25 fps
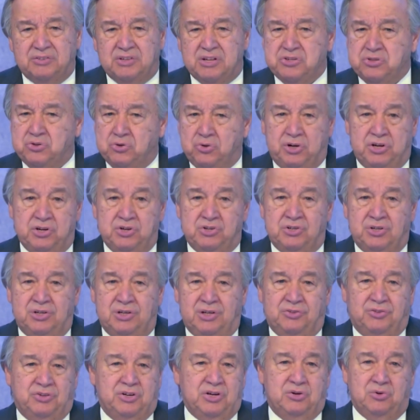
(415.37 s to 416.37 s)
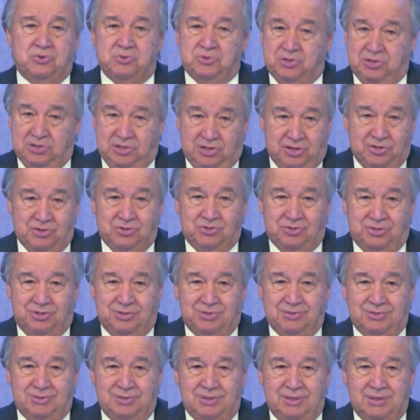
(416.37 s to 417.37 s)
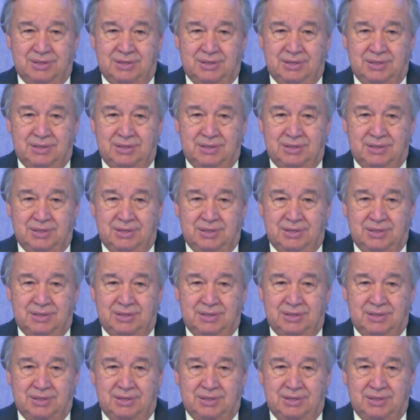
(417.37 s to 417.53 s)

restoration, and reconciliation.